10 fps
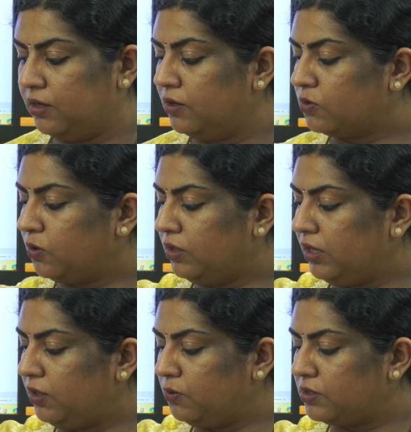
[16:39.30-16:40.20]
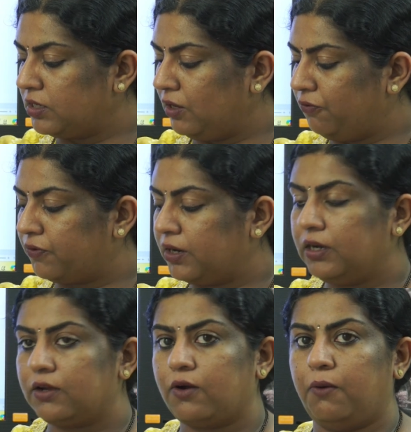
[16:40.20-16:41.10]
So they use
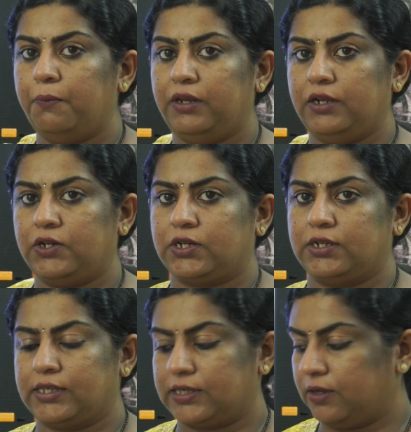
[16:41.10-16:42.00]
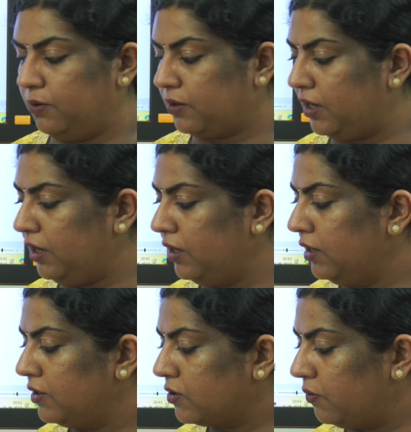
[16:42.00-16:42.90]
different combinations. Okay,
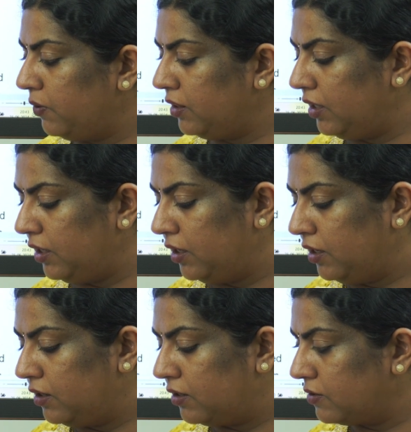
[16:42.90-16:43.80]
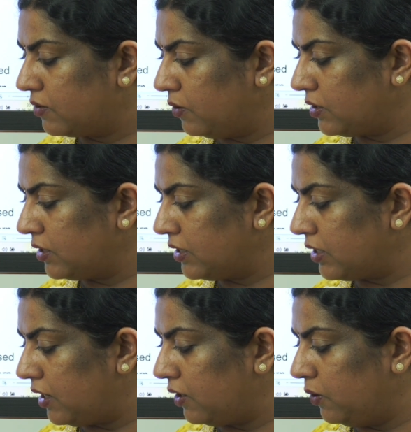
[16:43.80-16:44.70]
so when the resources
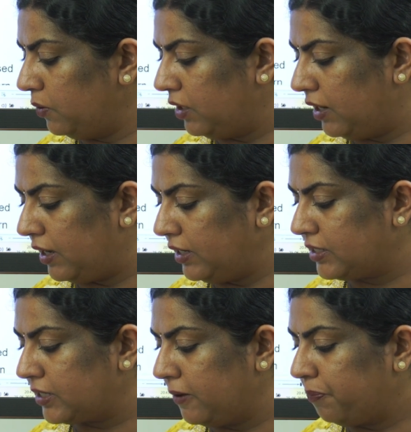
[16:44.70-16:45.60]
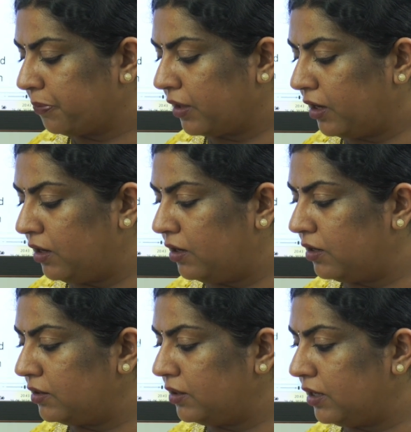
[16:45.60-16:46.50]
are utilized,
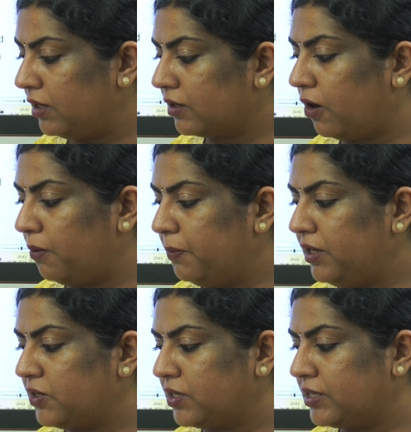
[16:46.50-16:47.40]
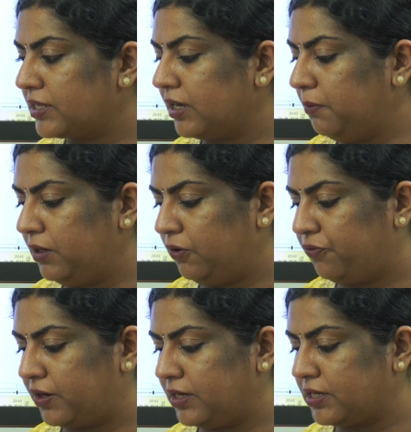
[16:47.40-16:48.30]
the combinations come
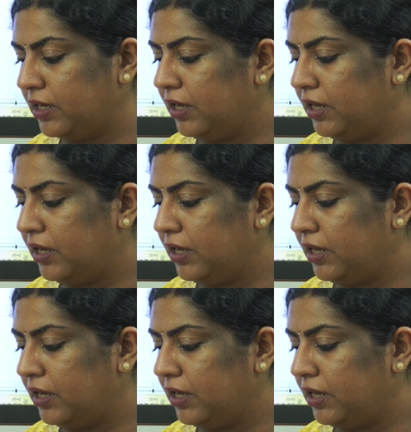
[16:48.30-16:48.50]
different.